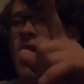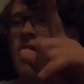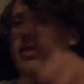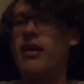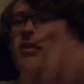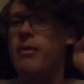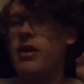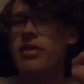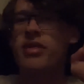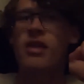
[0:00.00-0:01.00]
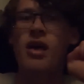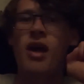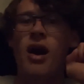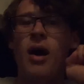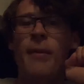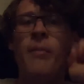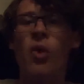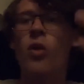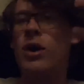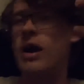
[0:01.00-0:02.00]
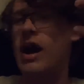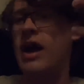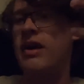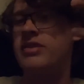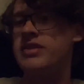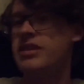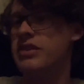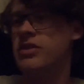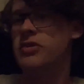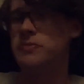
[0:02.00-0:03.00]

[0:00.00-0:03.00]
next month, or I'll see you